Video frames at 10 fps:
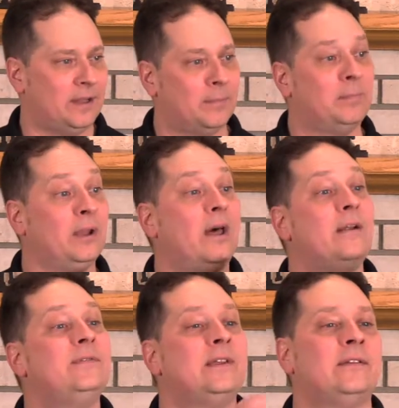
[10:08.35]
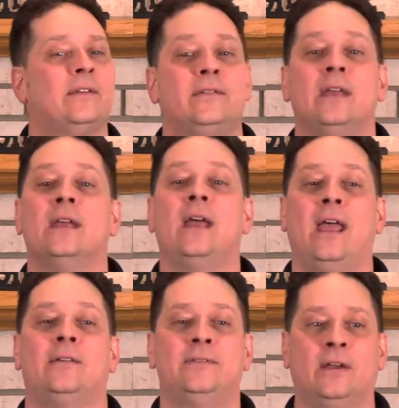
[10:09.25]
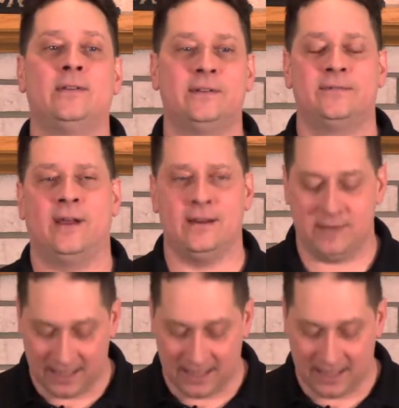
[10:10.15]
The blood of Jesus has justified me.